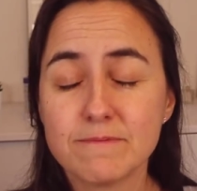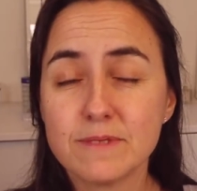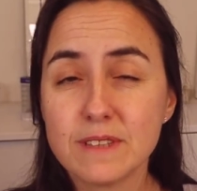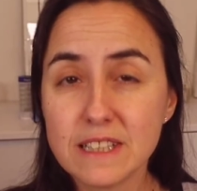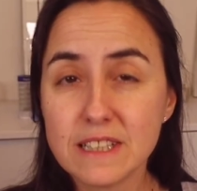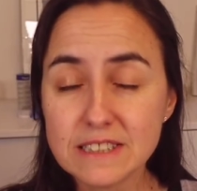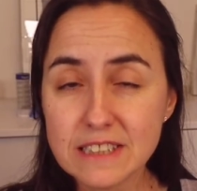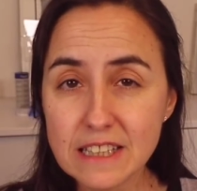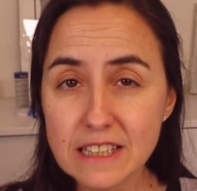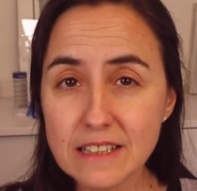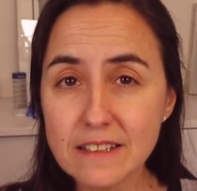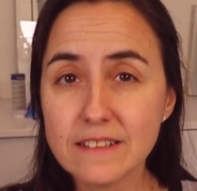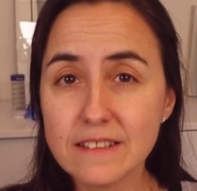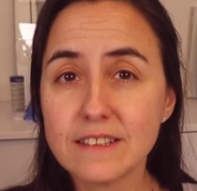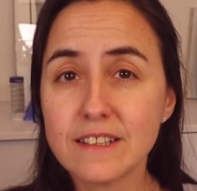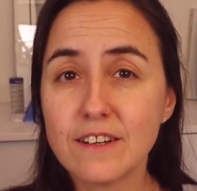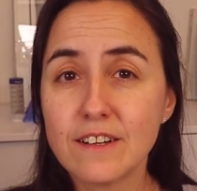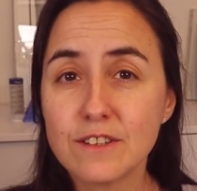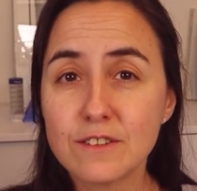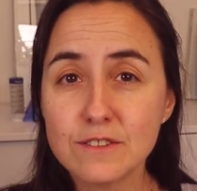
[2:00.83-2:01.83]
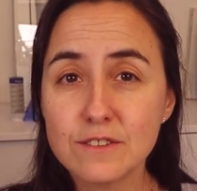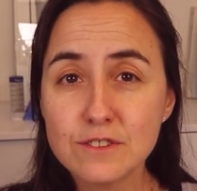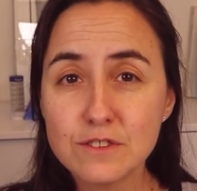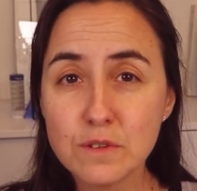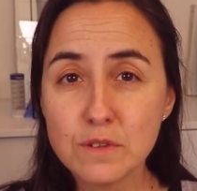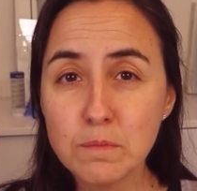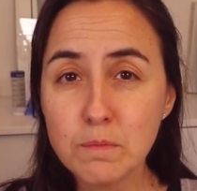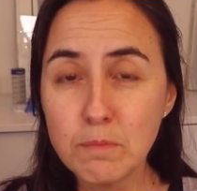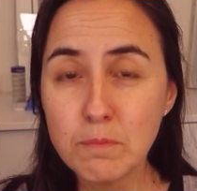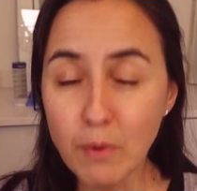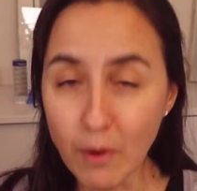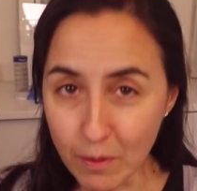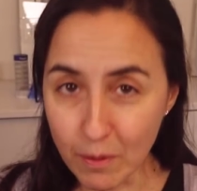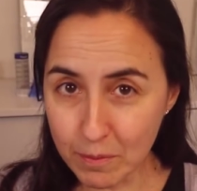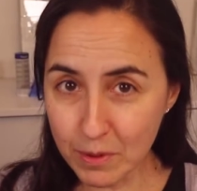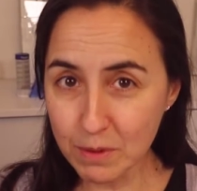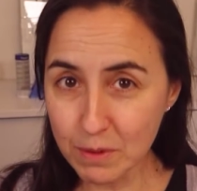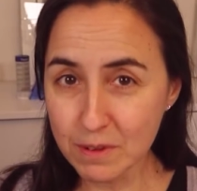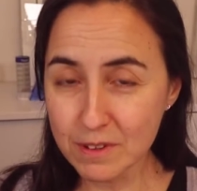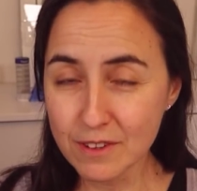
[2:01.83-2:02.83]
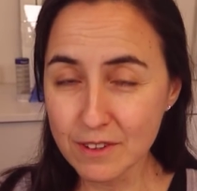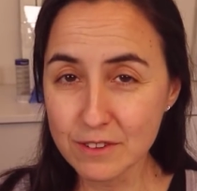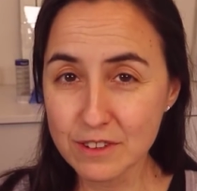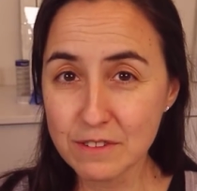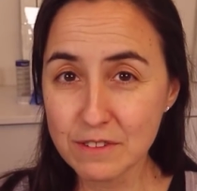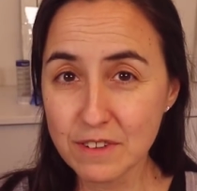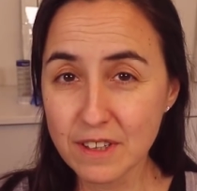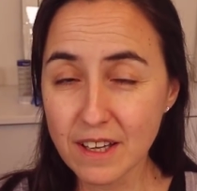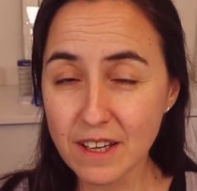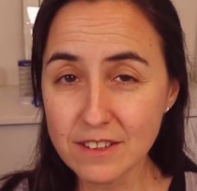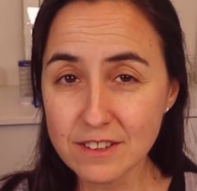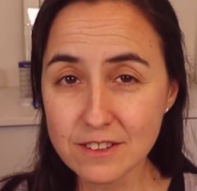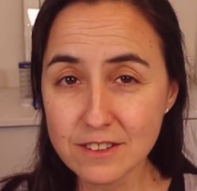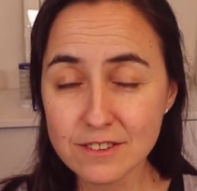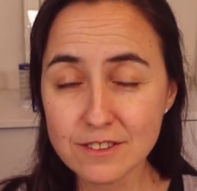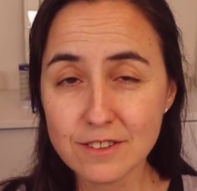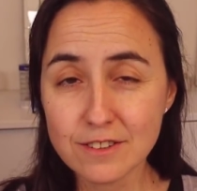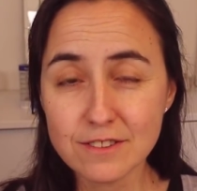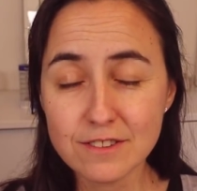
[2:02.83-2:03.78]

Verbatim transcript: Here's the thing, they are going to bomb you with notifications